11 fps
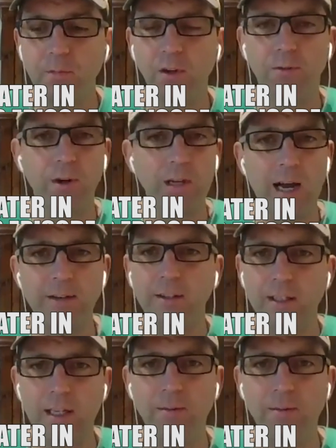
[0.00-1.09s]
for lots of
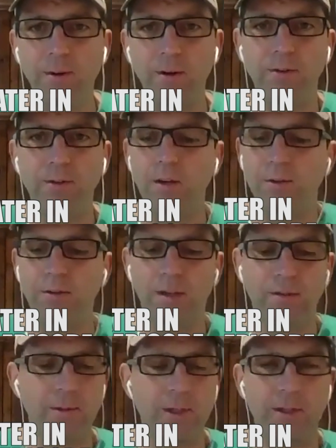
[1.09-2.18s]
keywords, hundreds of
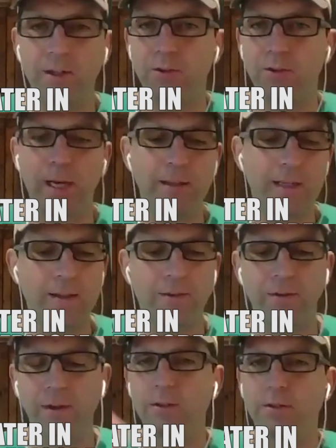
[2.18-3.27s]
them. You can expand that
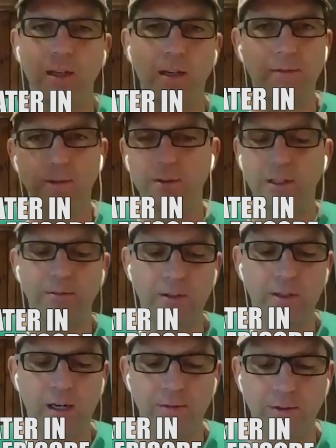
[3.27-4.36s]
through other stuff. That's a different
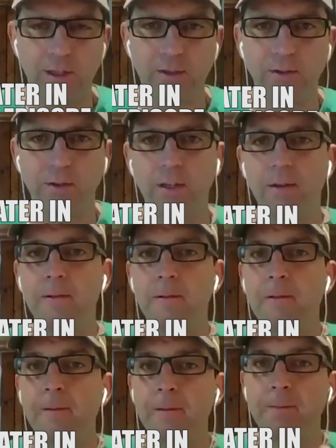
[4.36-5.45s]
conversation.
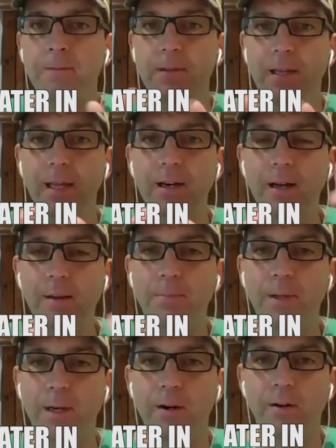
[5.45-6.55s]
Get it up
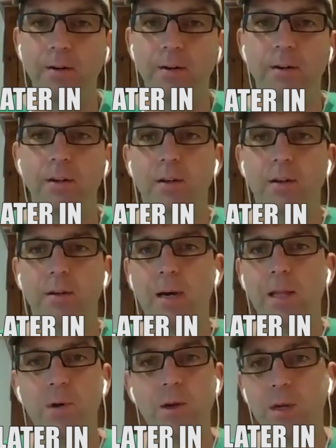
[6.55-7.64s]
there. By
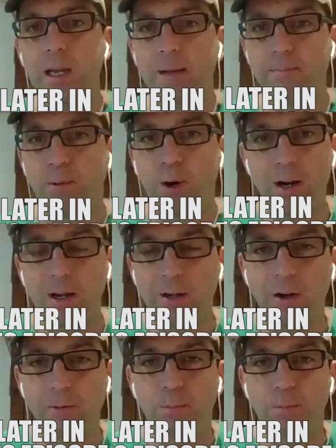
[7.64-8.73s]
the way, we have a product
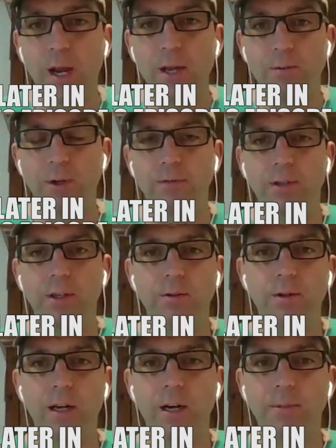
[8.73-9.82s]
called Brand Review
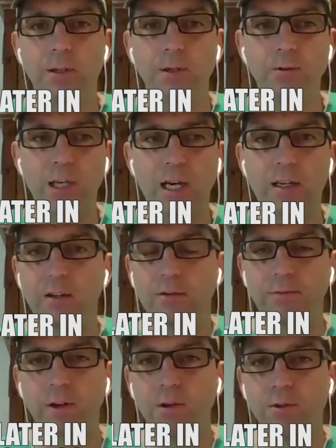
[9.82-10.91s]
to help you do check-ins,
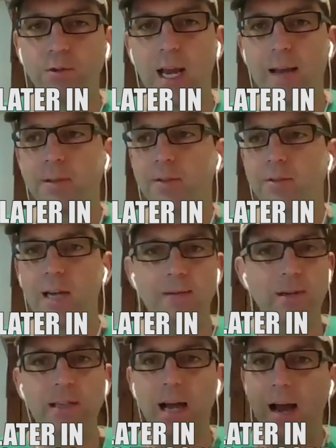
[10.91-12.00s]
photos, captions. Every
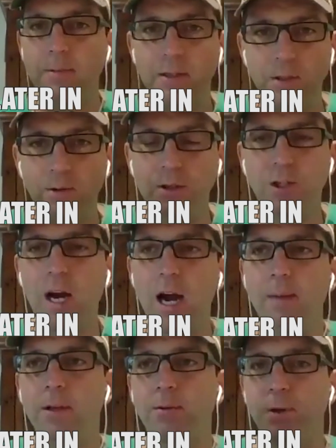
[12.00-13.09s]
time you do a
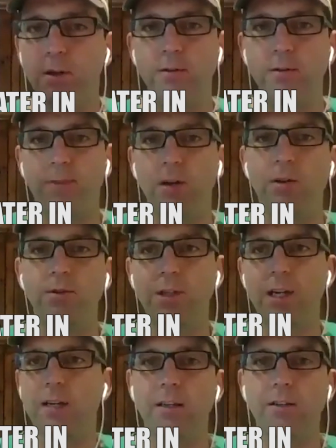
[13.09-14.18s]
job, it's putting photo
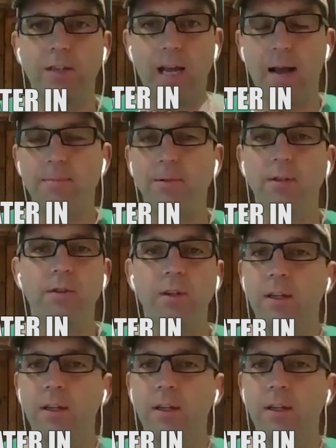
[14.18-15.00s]
check-ins, captions,